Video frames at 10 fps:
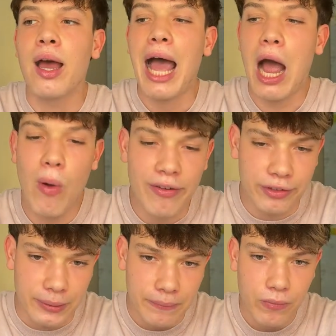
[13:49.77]

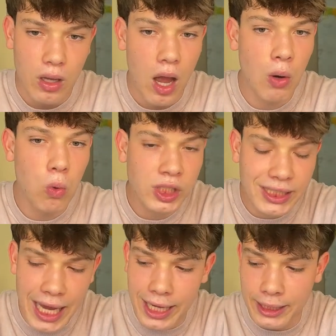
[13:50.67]
However, I will
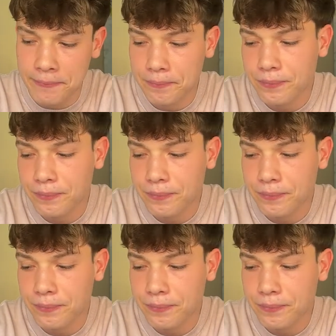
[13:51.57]
say